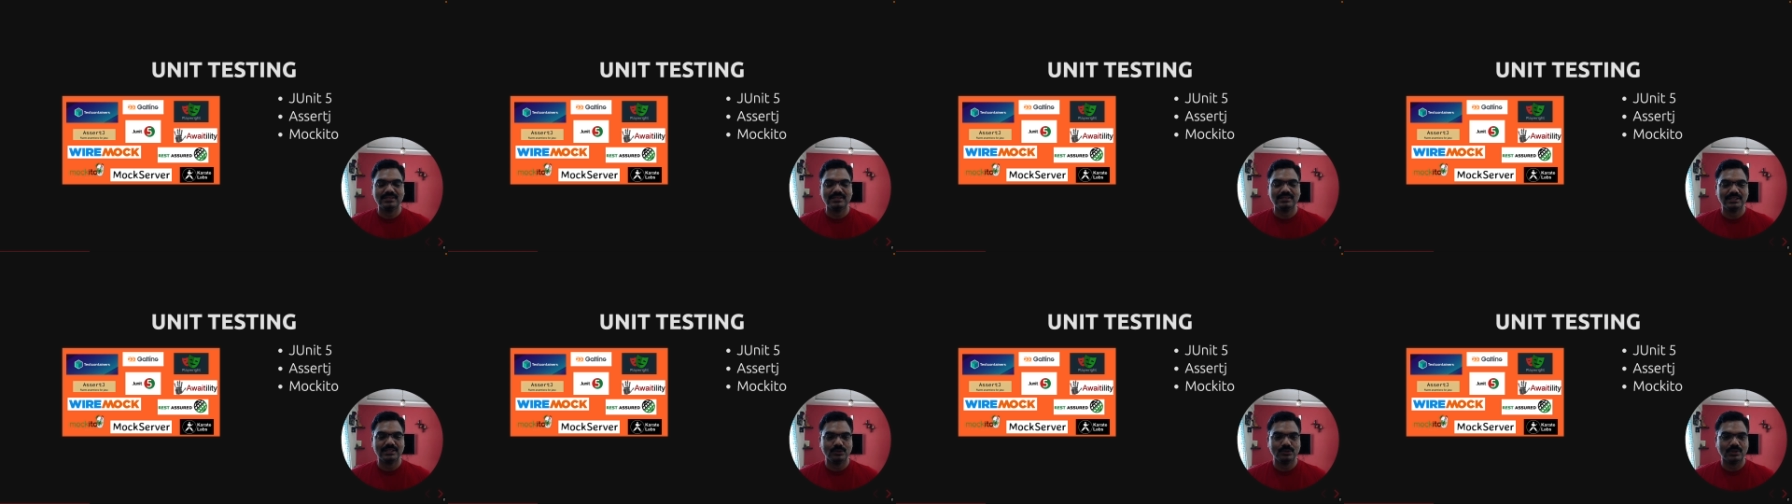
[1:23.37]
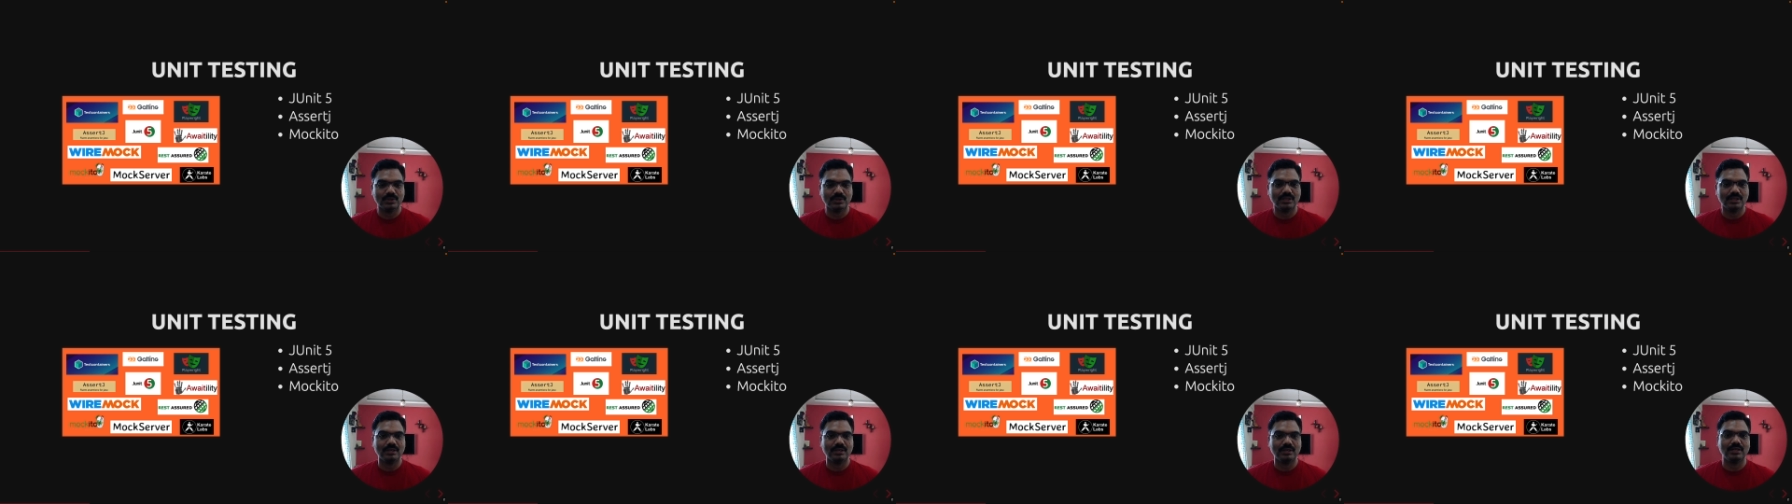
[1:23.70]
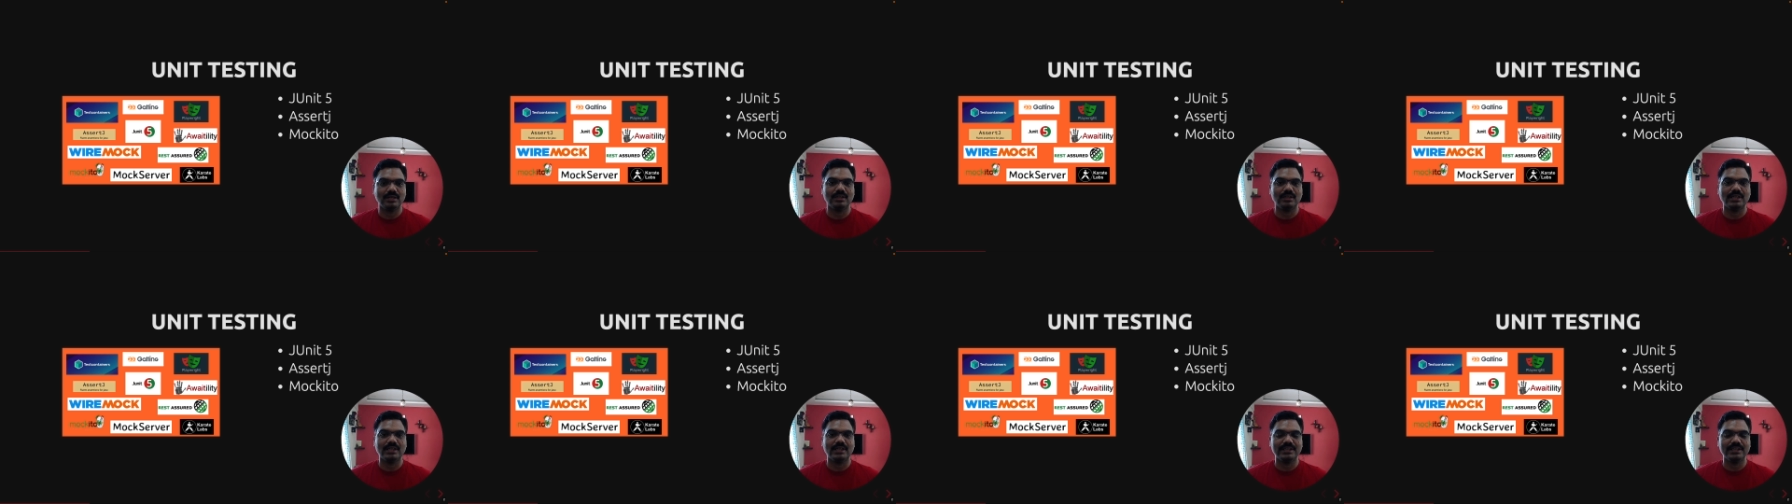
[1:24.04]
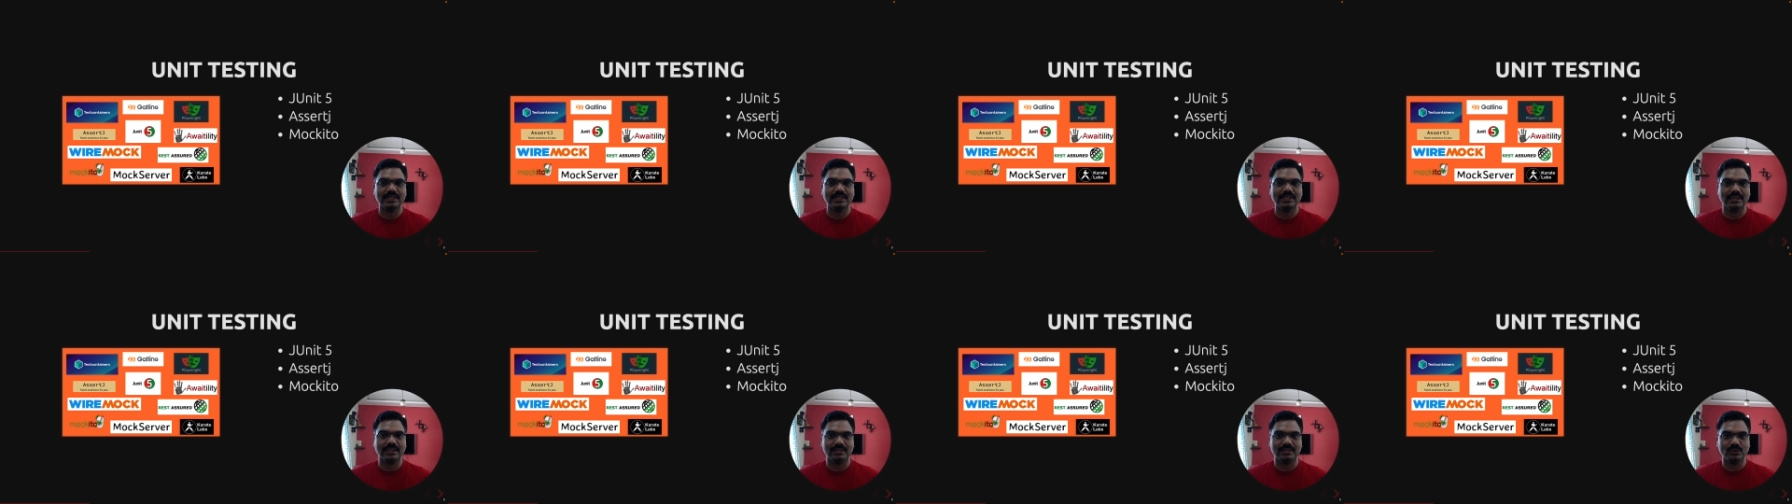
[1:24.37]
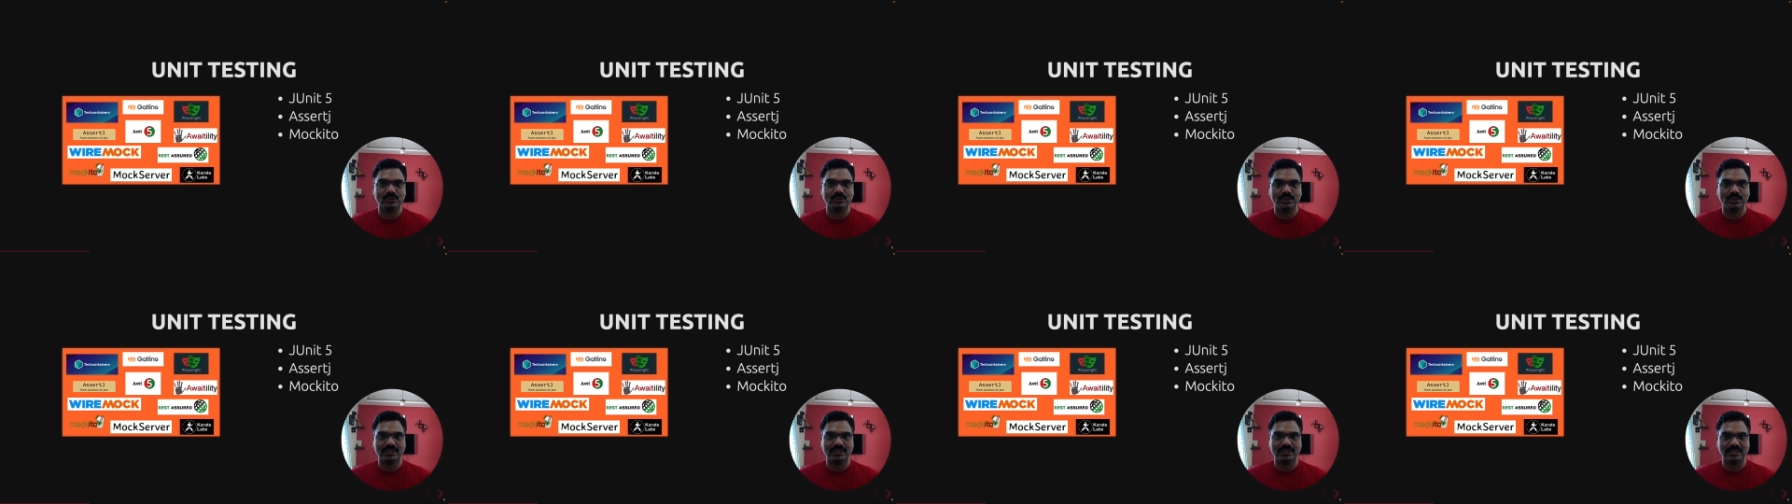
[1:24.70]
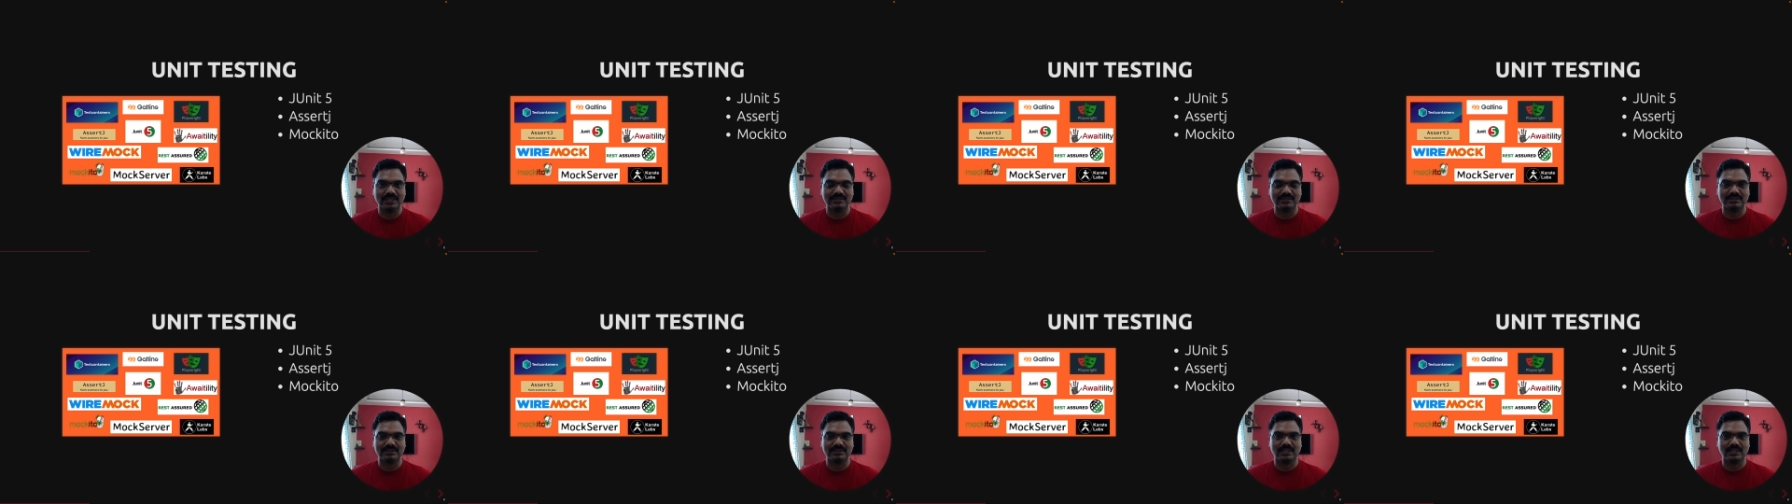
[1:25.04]
say you are writing a unit
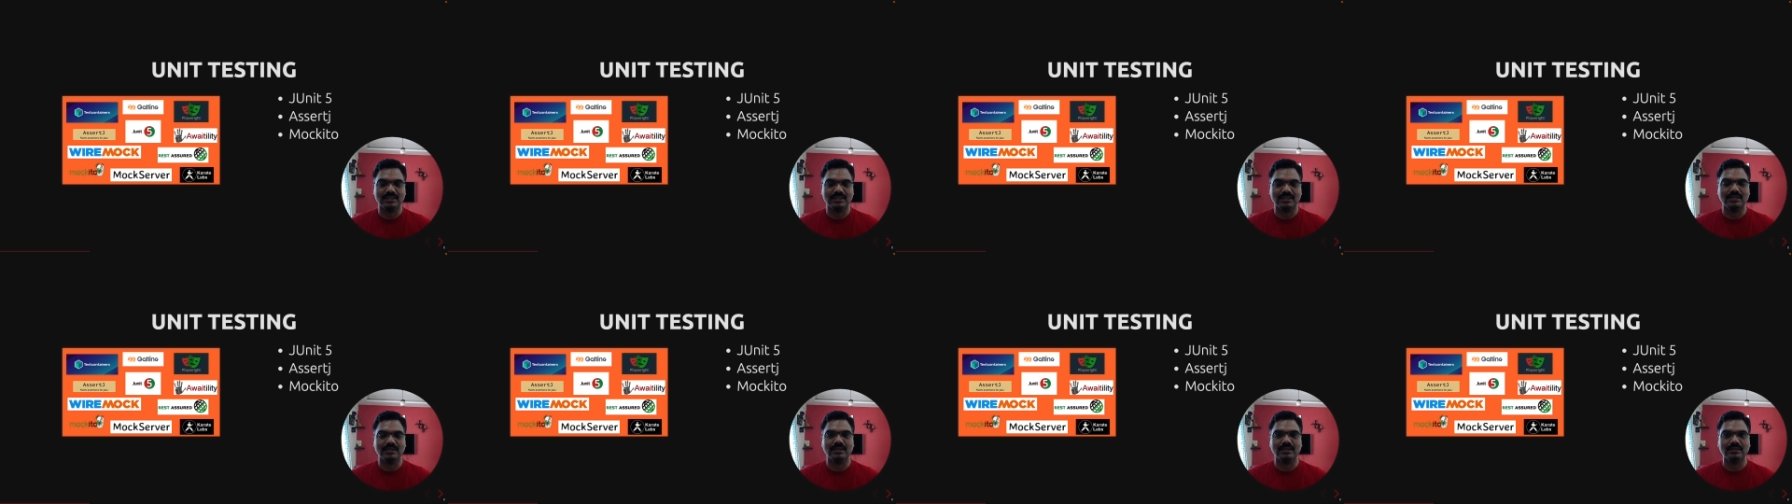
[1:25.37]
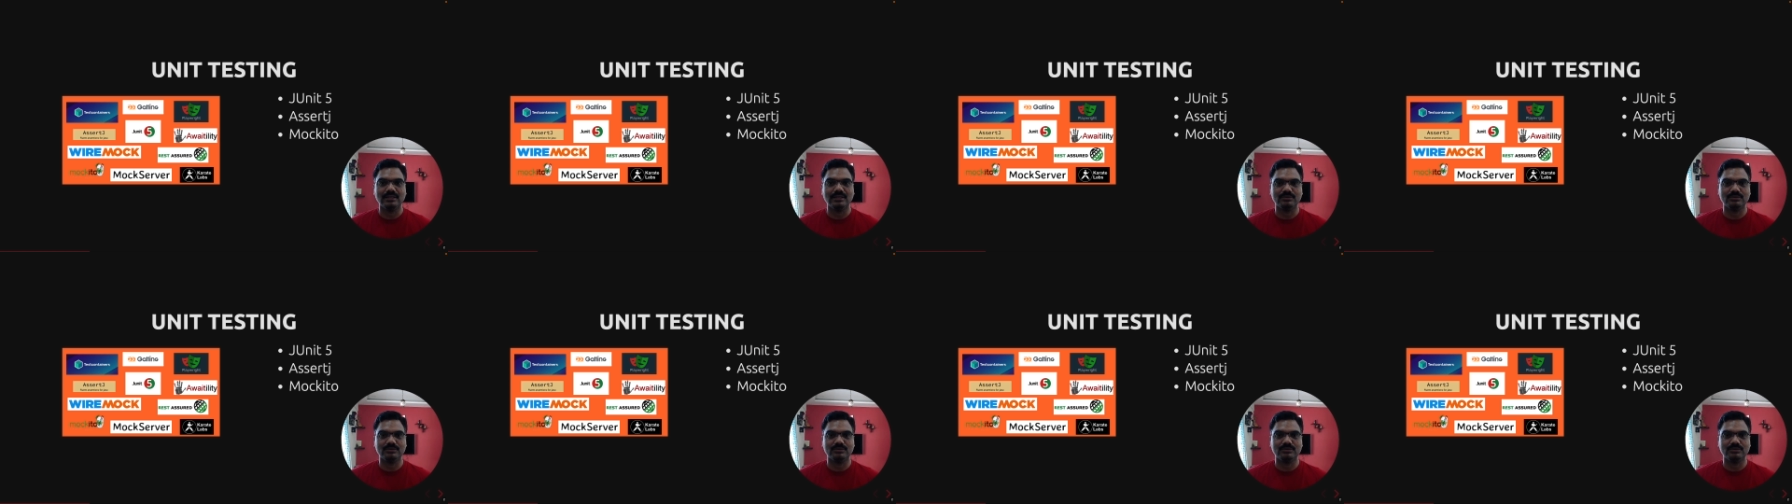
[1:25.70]
test and